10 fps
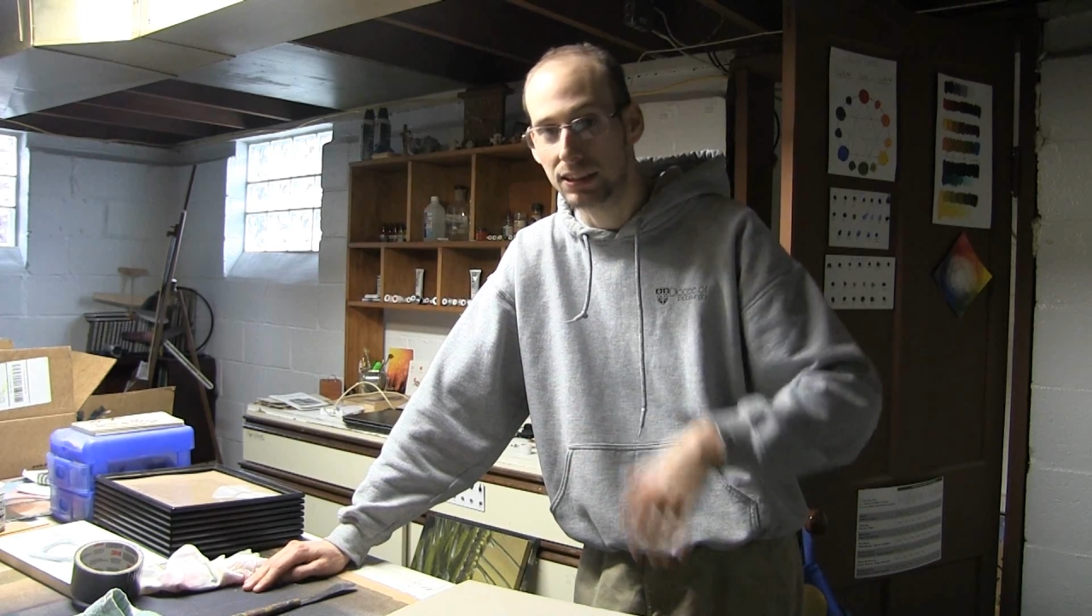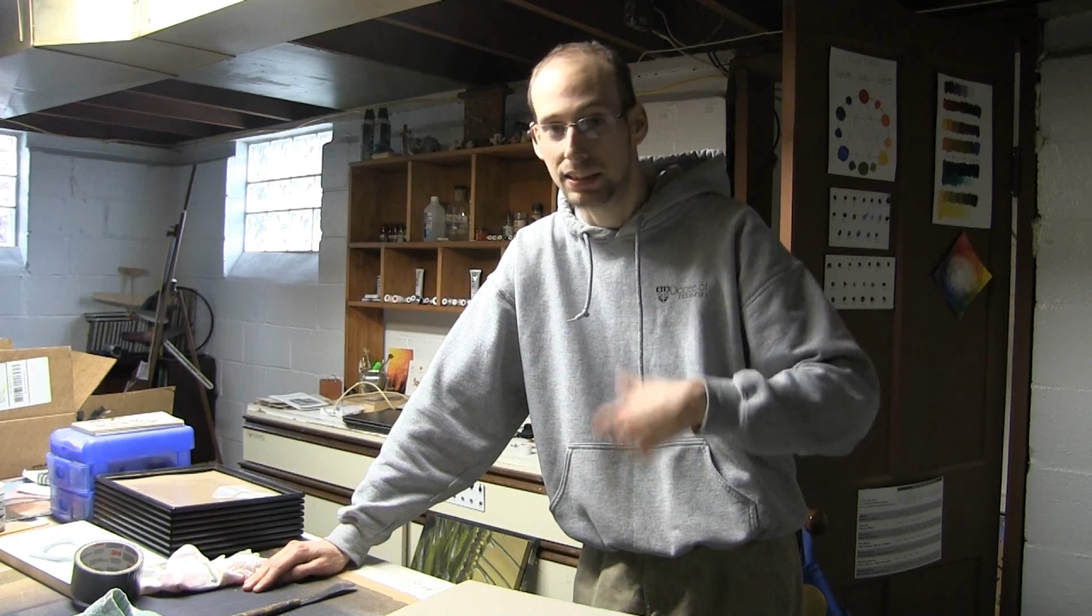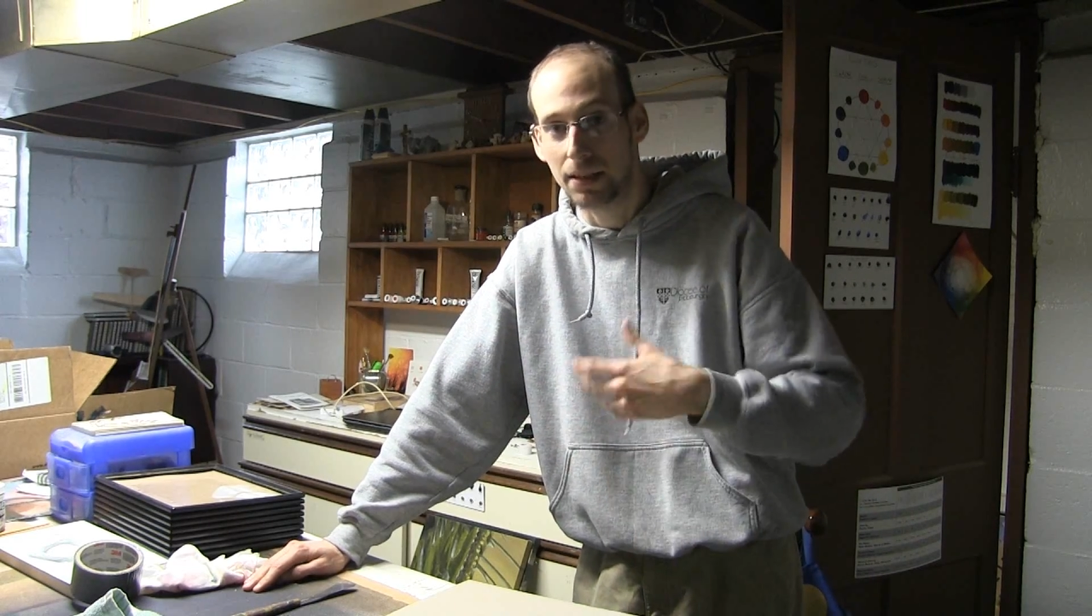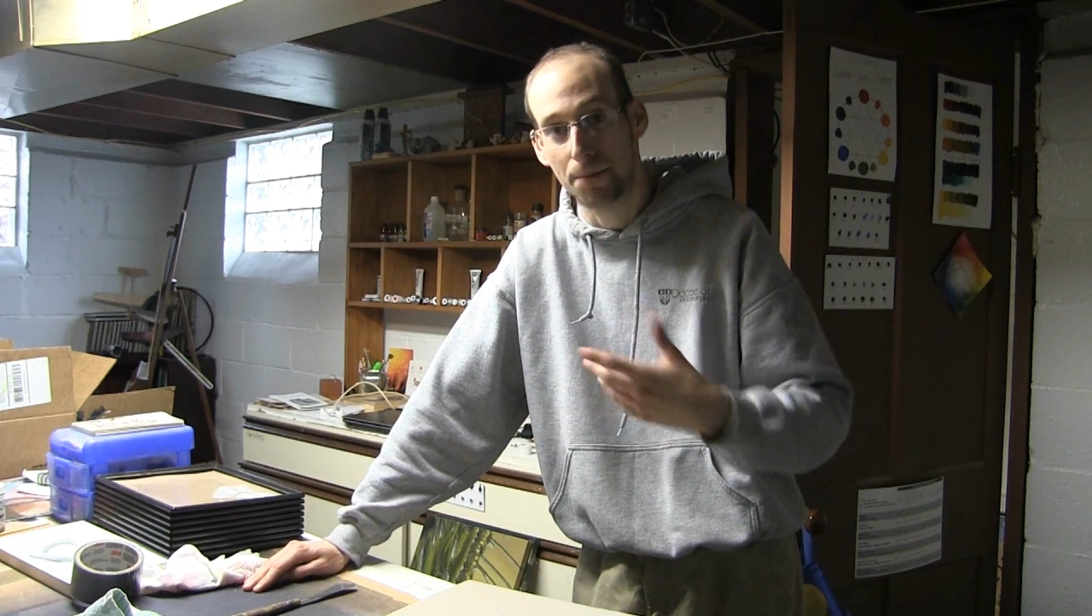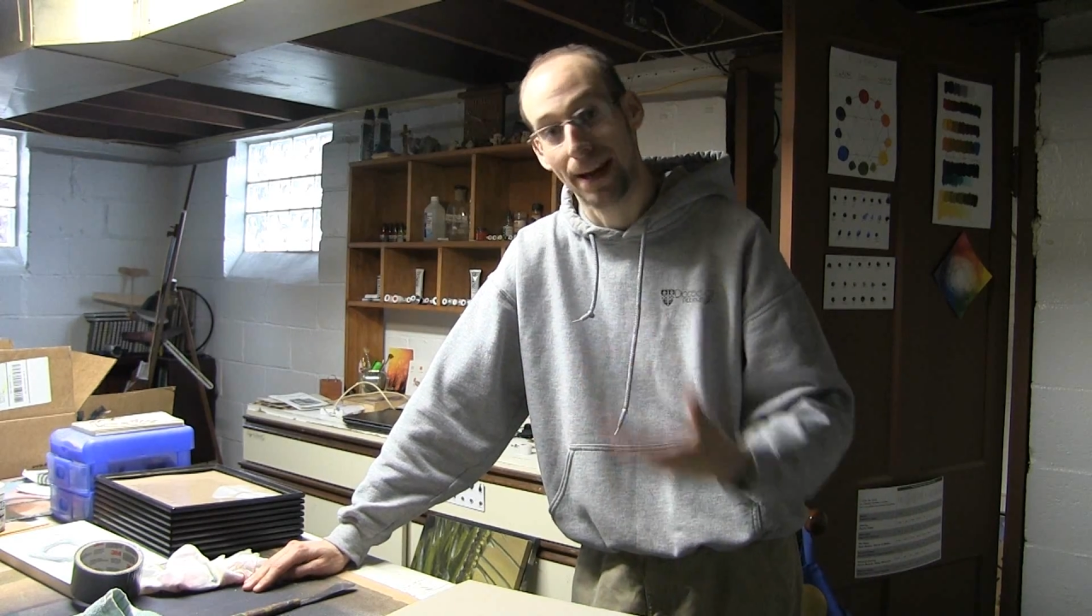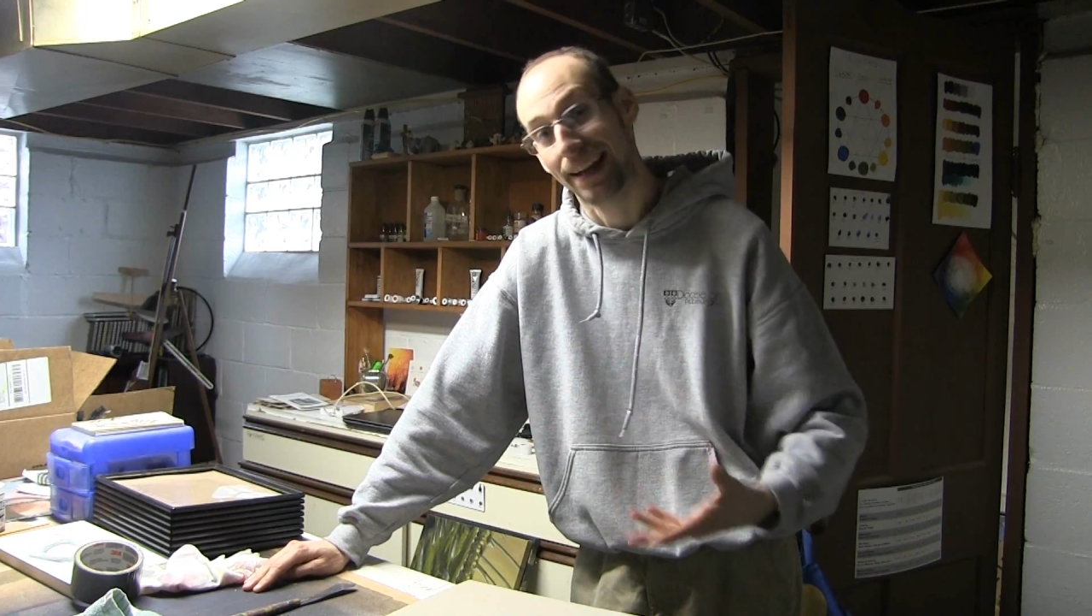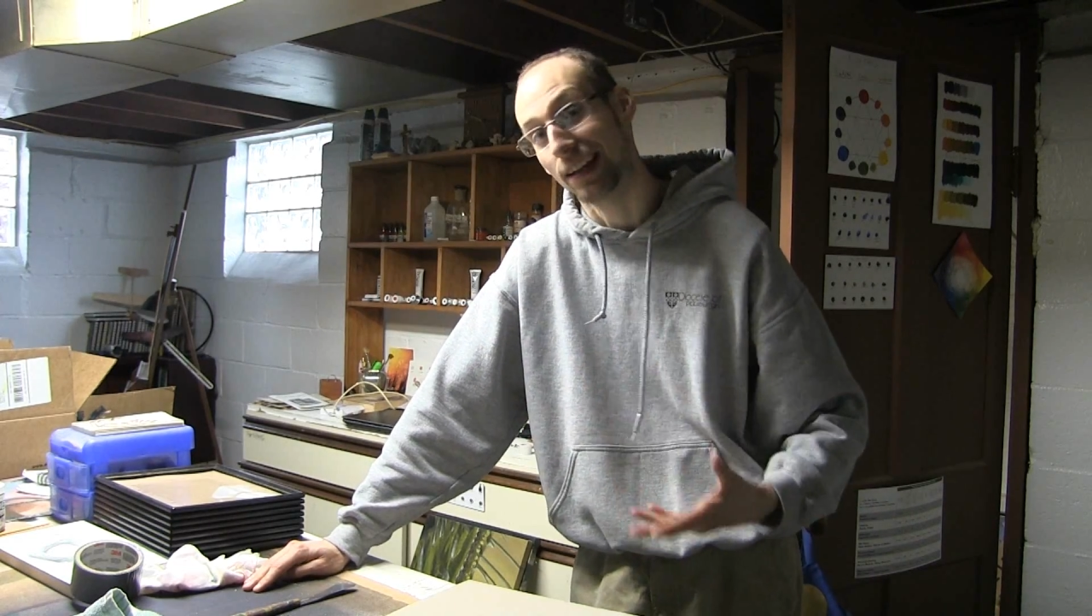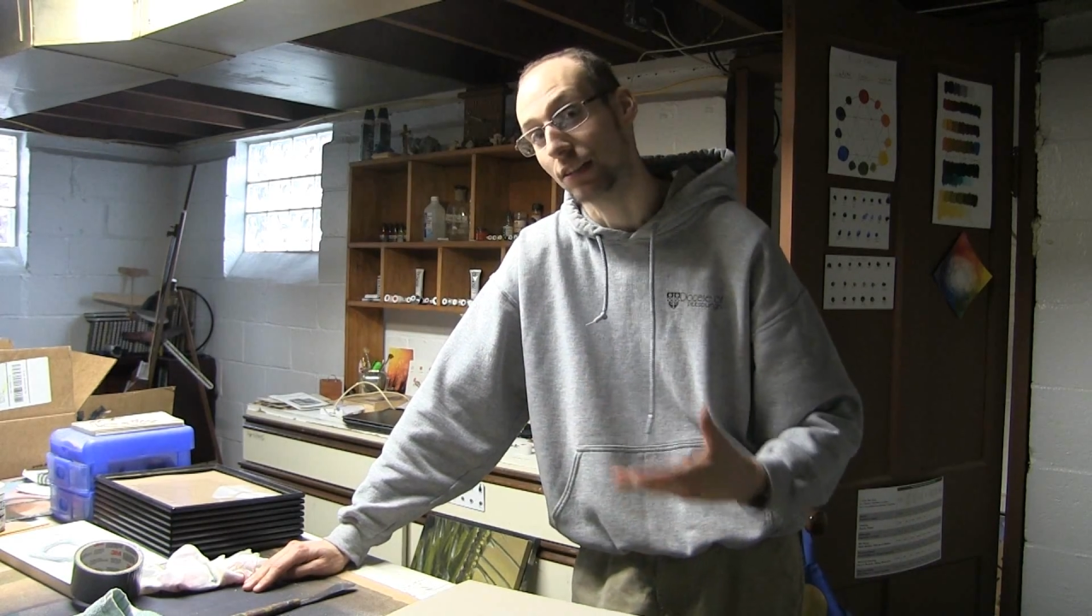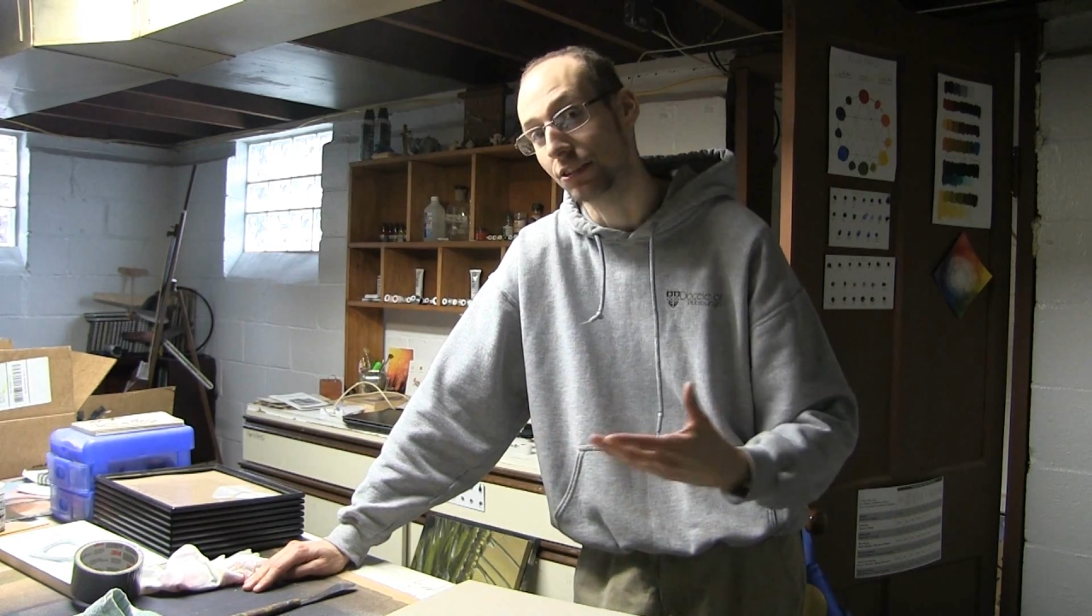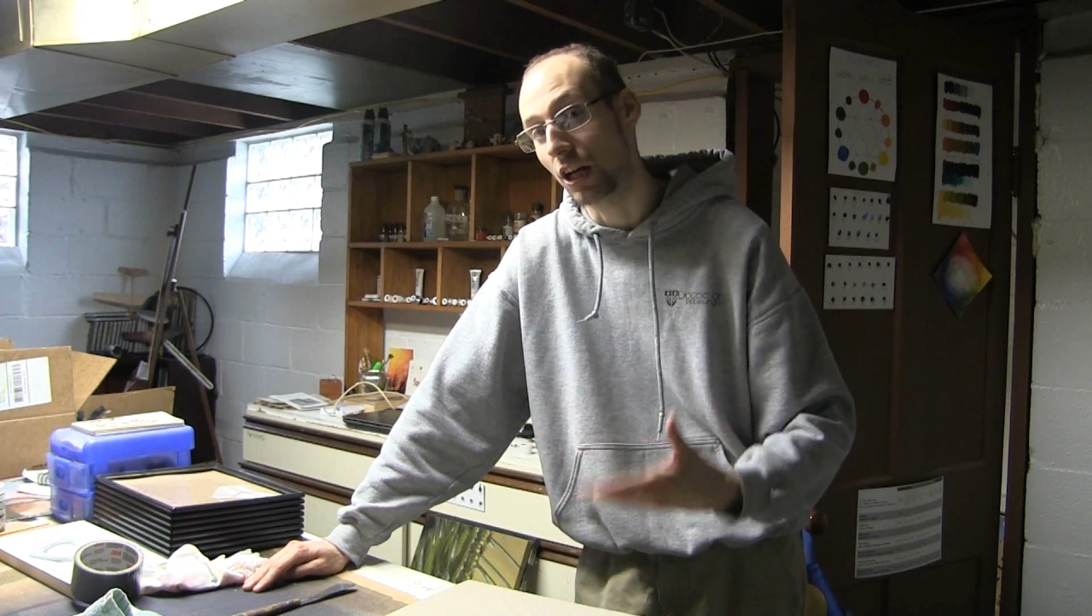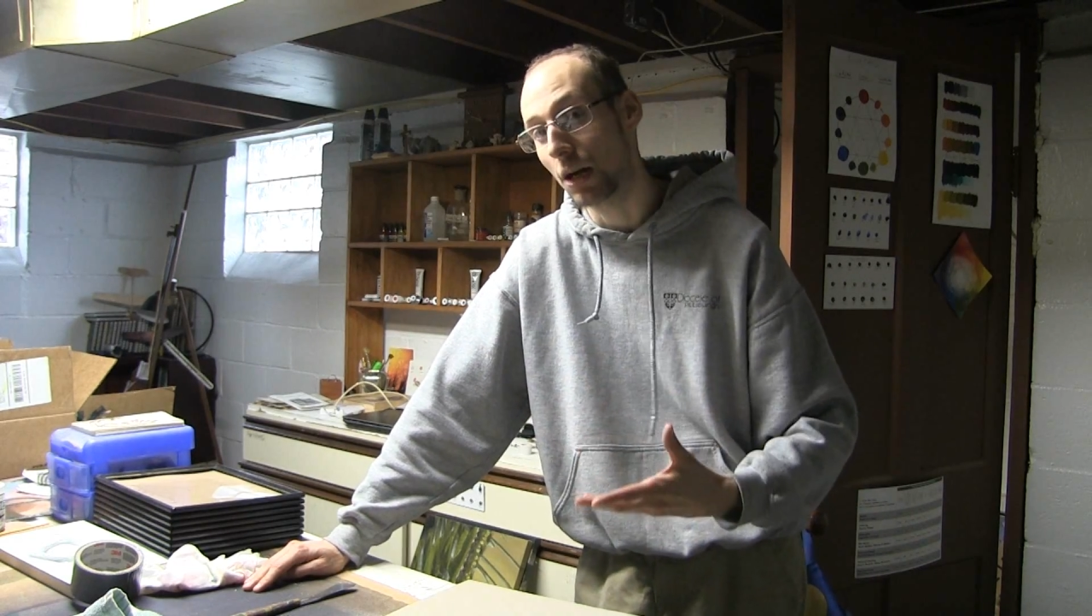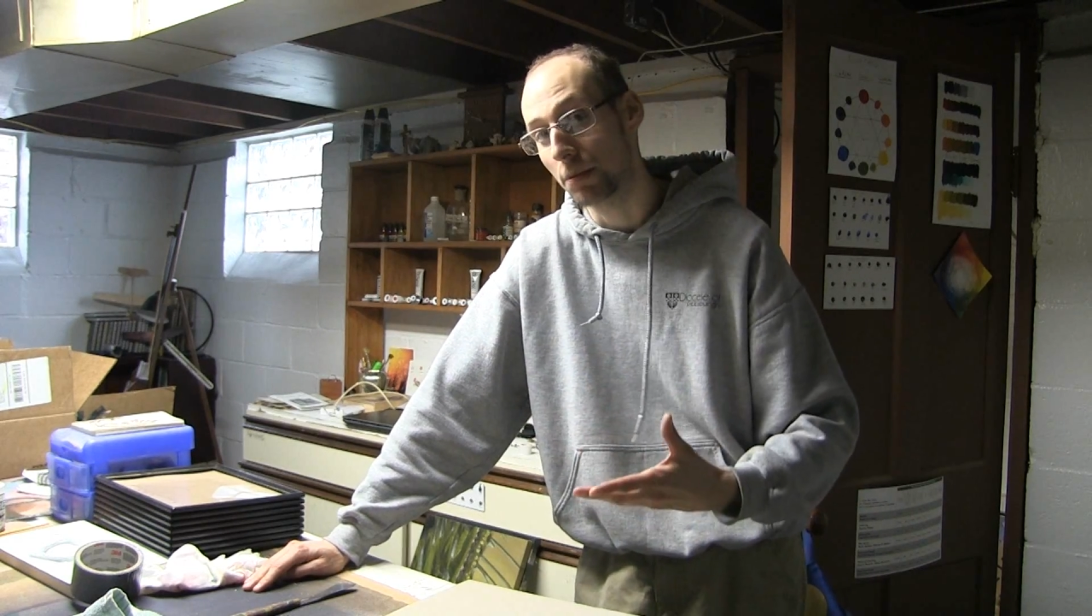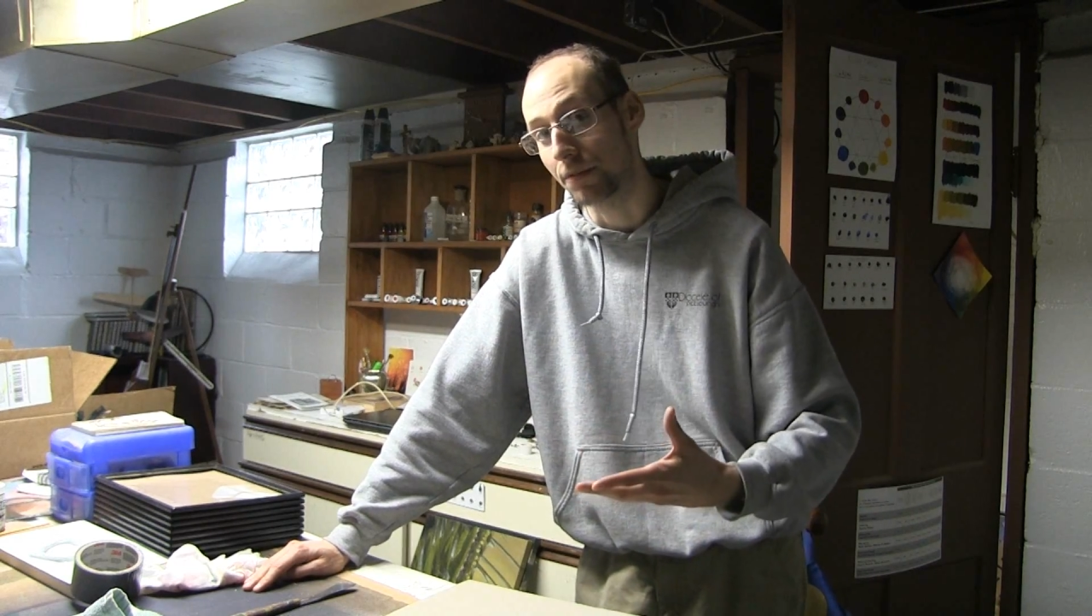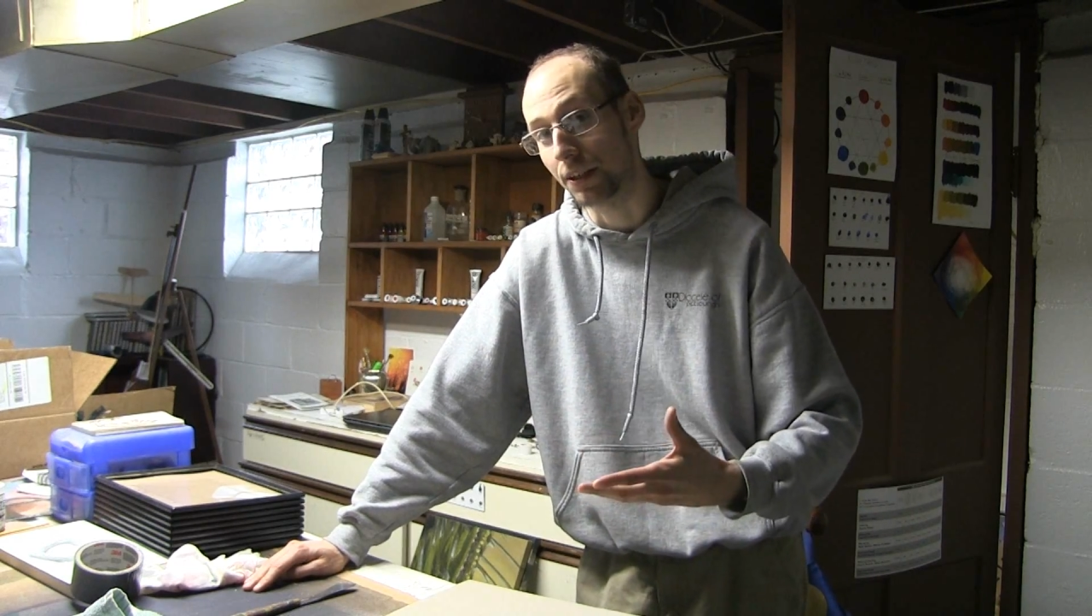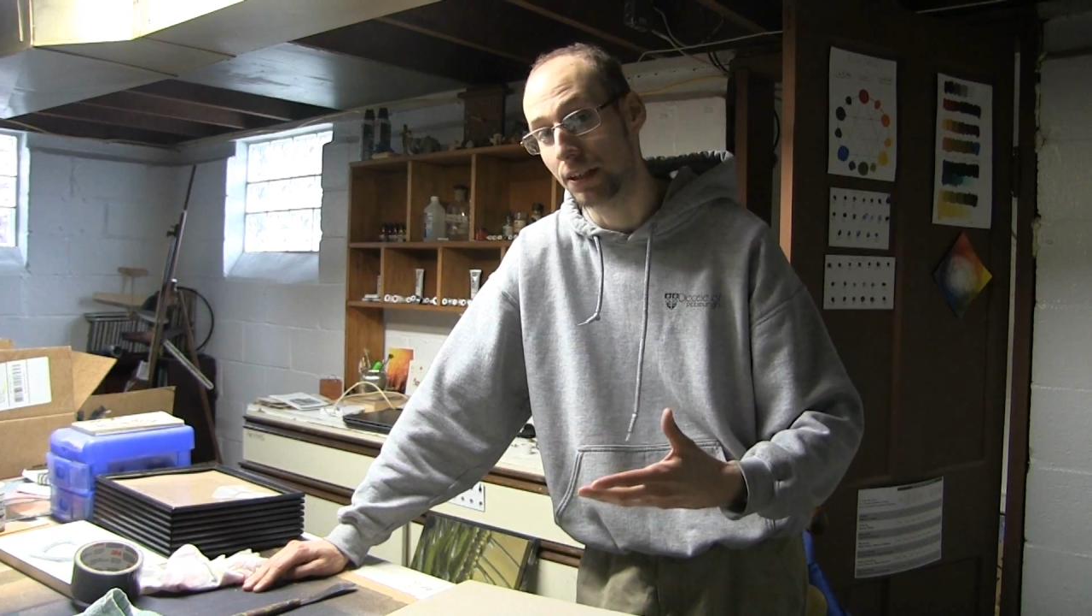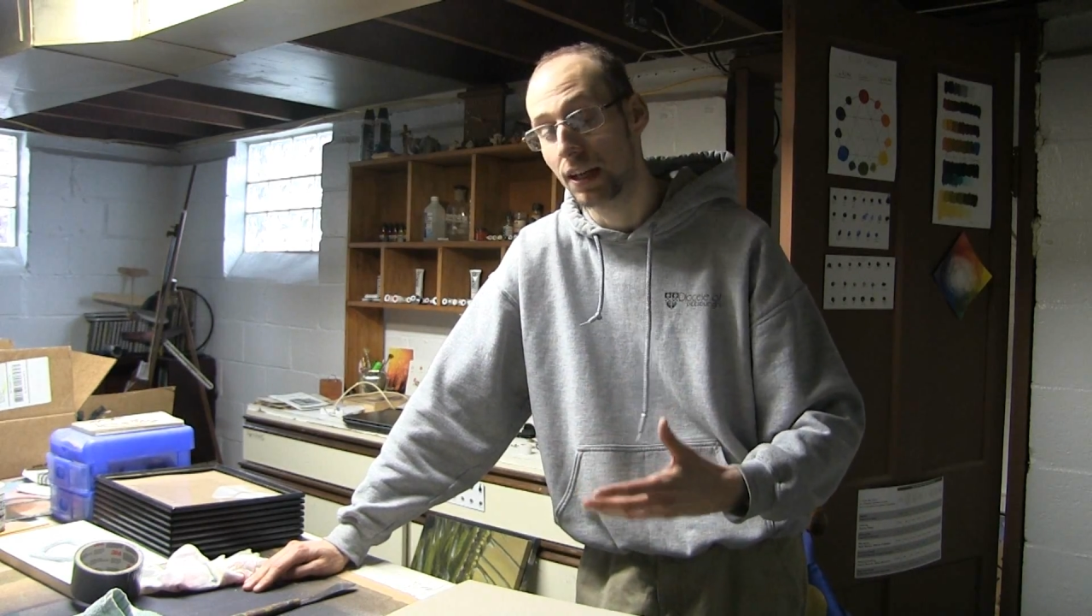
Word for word: and then painting on top of it.